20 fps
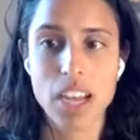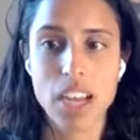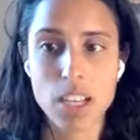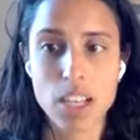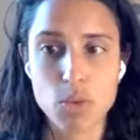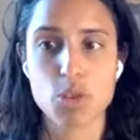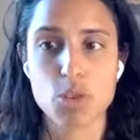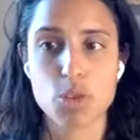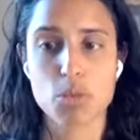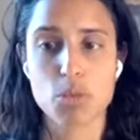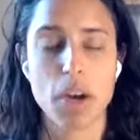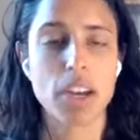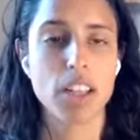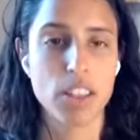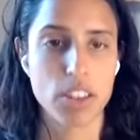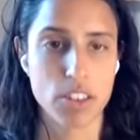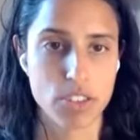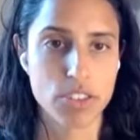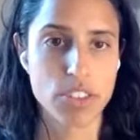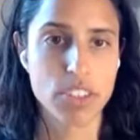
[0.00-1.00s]
That's what your body
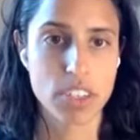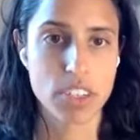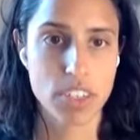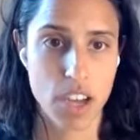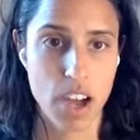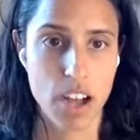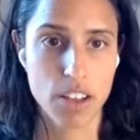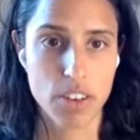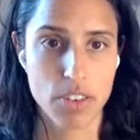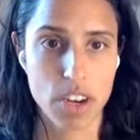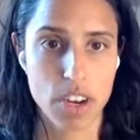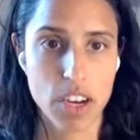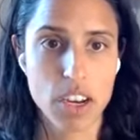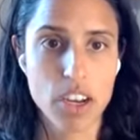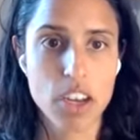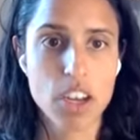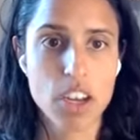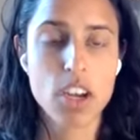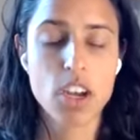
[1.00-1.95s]
learns to tolerate.